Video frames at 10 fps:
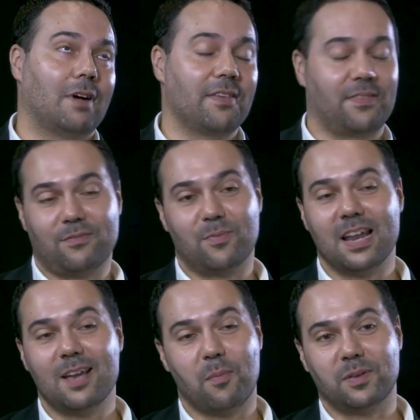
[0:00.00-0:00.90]
I think from a
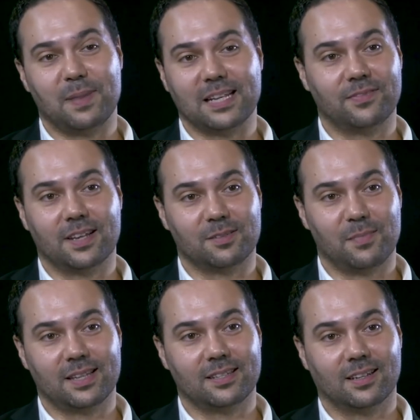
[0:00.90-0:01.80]
Labour perspective, it doesn't
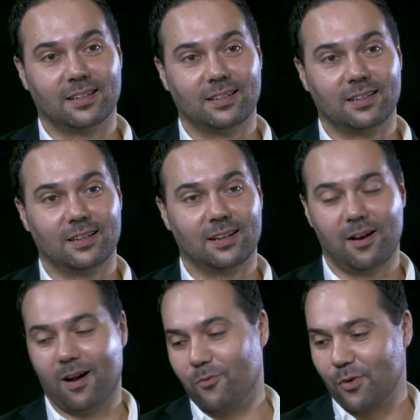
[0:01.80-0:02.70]
matter.
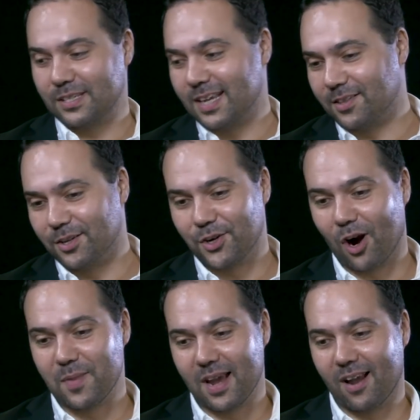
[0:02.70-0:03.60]
I've already said that
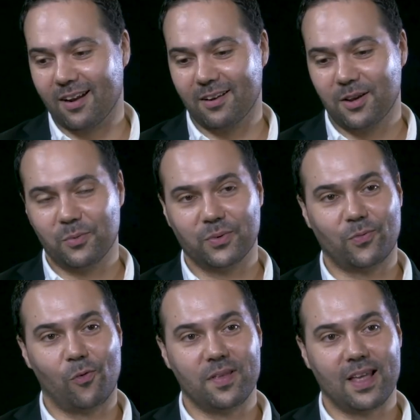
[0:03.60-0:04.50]
Jeremy Hunt was
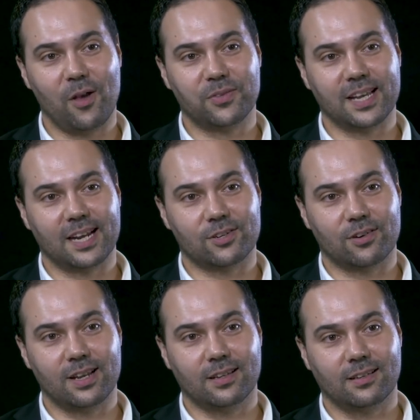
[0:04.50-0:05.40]
formerly the Health
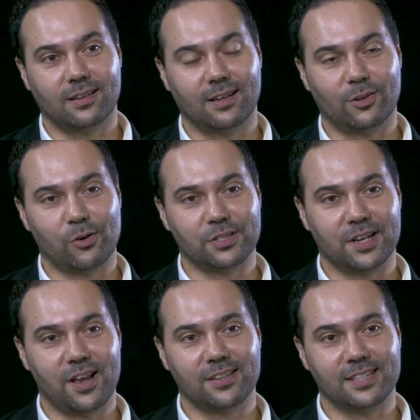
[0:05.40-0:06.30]
Secretary and doctors
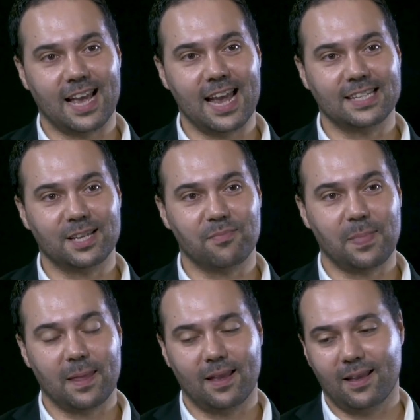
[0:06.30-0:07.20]
and nurses hate him.
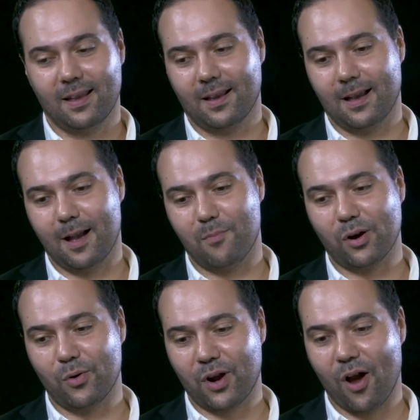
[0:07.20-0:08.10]

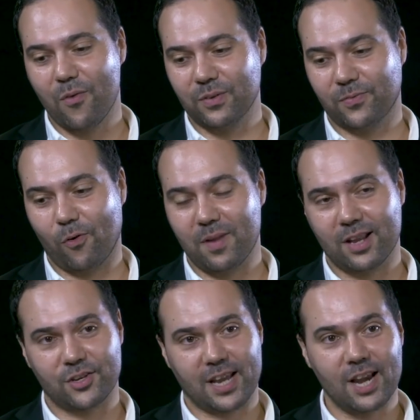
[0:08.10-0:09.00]
Michael Gove was formerly
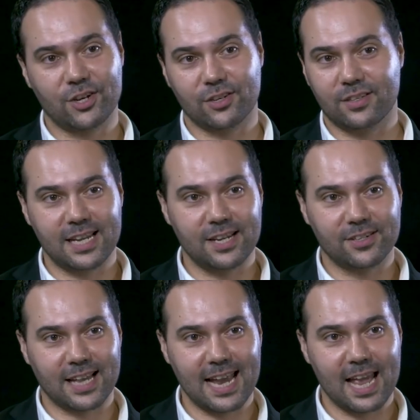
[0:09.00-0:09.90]
education,
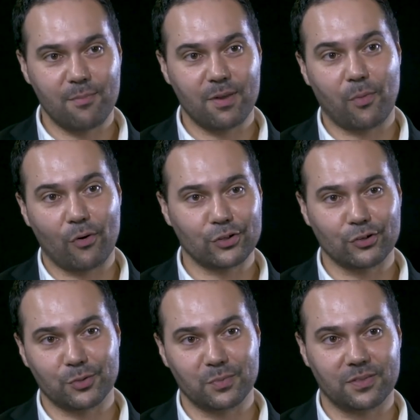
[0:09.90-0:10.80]
teachers hate him, and Boris
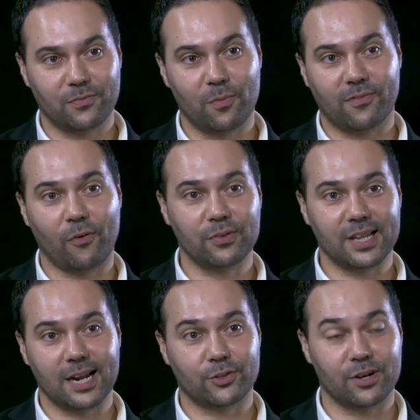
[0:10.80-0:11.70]
Johnson was the former foreign
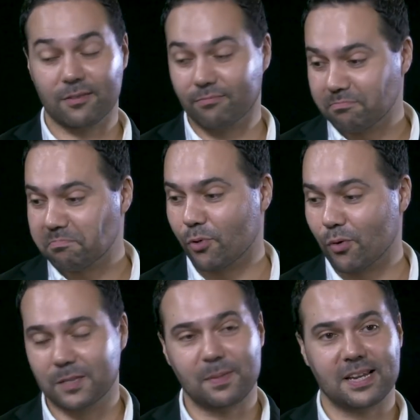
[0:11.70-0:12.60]
secretary, and
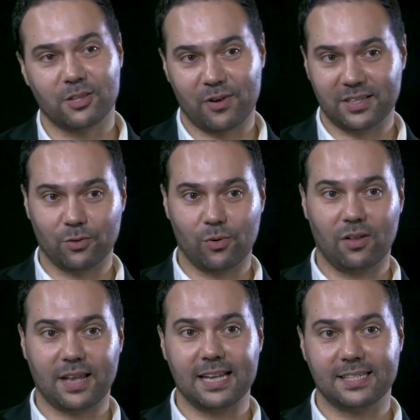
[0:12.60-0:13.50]
broadly speaking, the rest of the
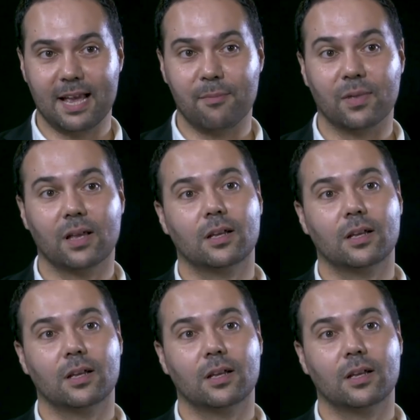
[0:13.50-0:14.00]
world hates him.